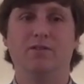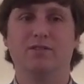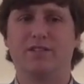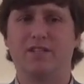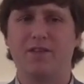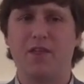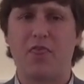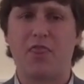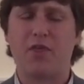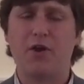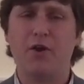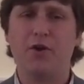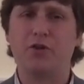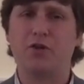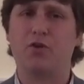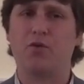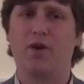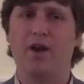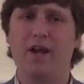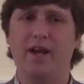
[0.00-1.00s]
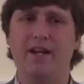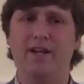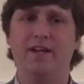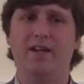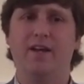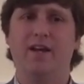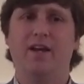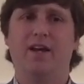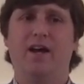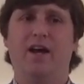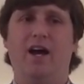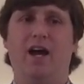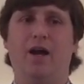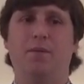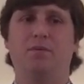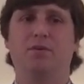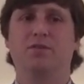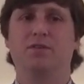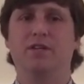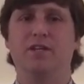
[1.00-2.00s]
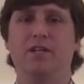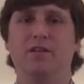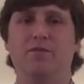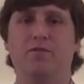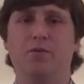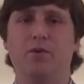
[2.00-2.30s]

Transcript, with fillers: was in the third grade, I believe.